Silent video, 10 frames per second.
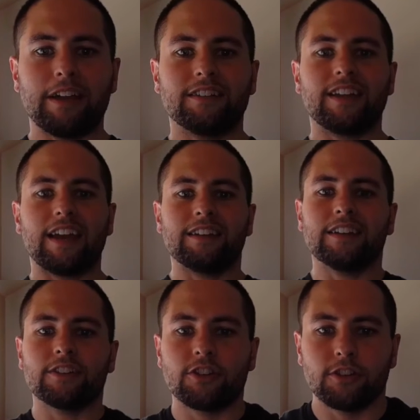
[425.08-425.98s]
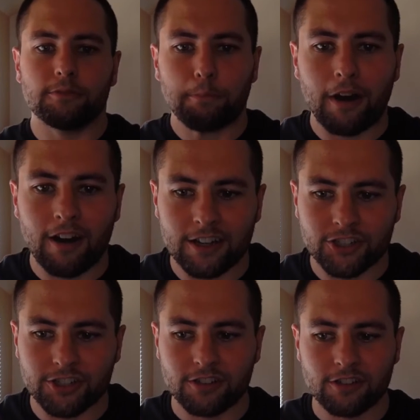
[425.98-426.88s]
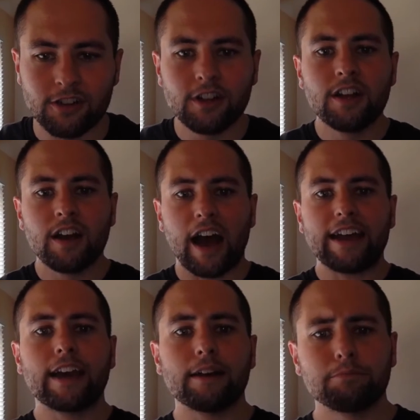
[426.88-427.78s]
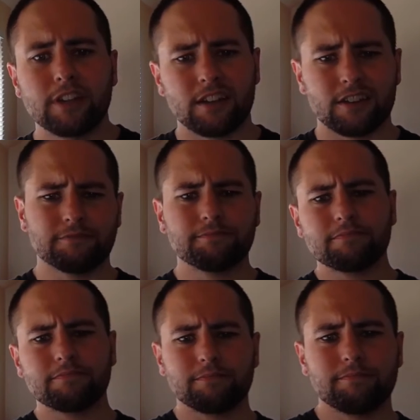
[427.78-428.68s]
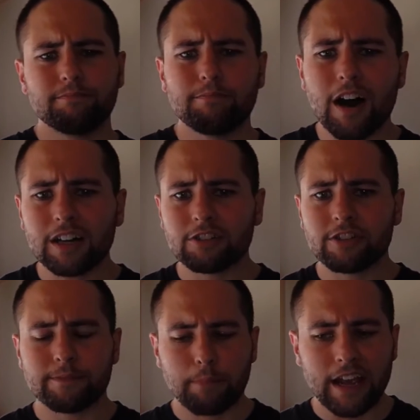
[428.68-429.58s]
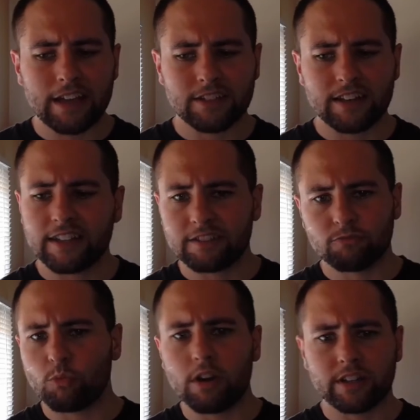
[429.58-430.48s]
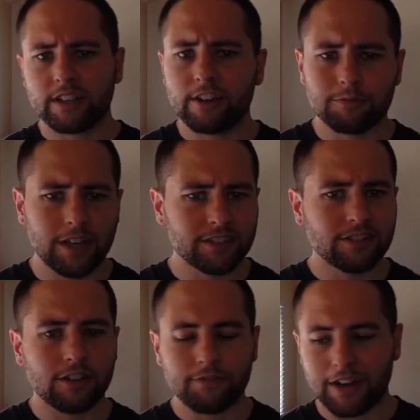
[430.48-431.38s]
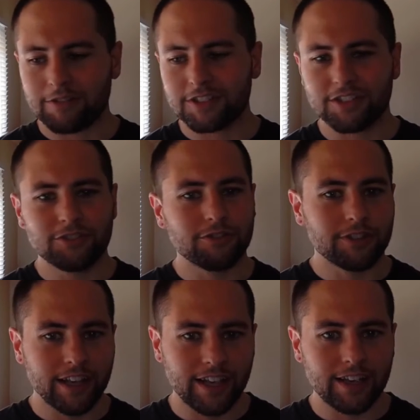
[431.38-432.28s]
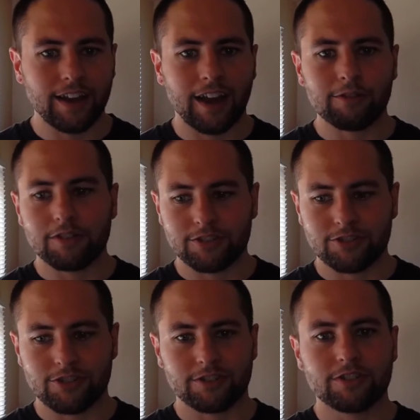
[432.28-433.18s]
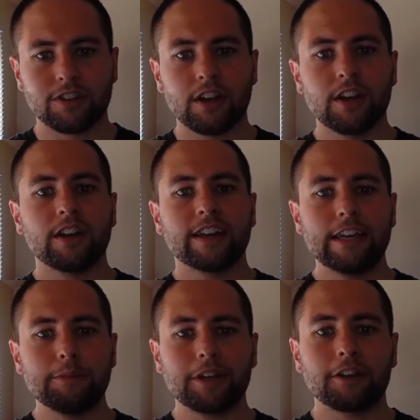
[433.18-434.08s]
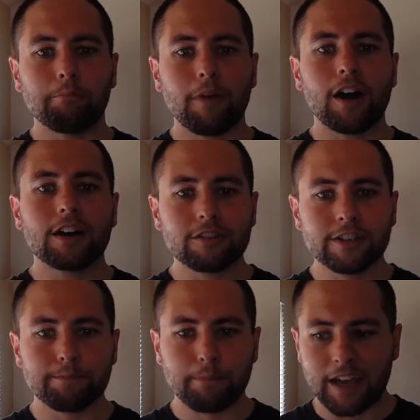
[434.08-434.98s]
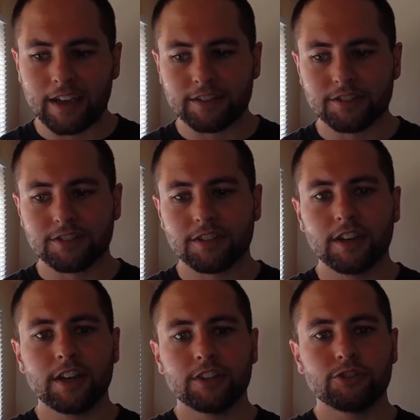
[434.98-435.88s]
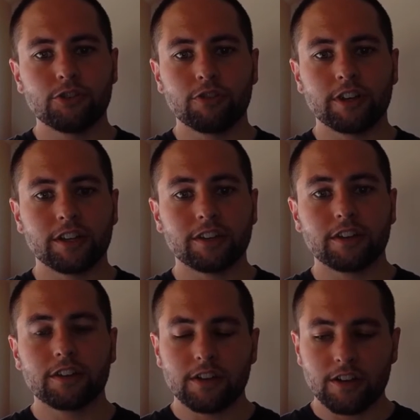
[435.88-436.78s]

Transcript: maintaining good posture. I kept a moderate pace. I didn't want to kill myself. I wasn't doing HIIT. I was just keeping a moderate pace, doing